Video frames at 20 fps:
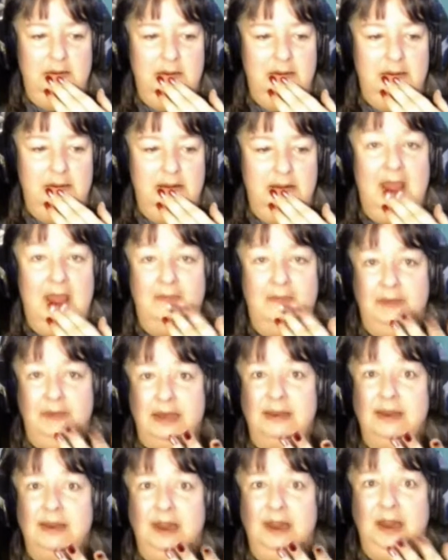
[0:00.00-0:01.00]

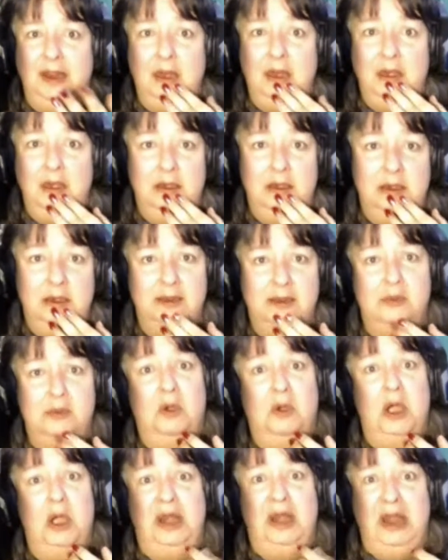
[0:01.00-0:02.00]
Obviously, it's
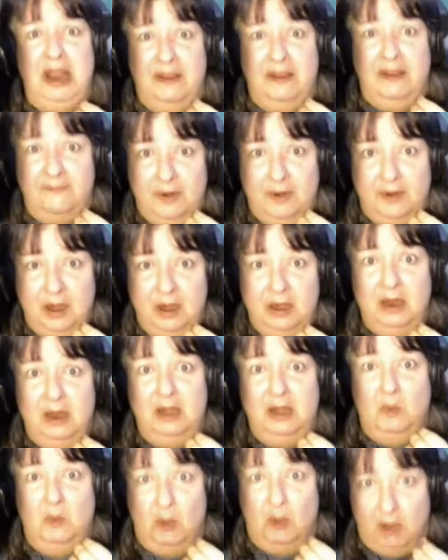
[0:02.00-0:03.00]
where I live
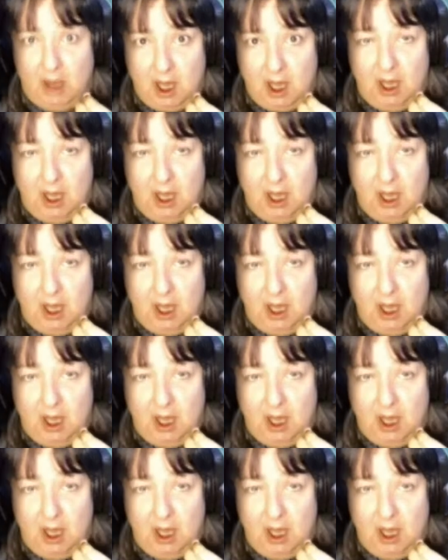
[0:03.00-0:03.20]
and work.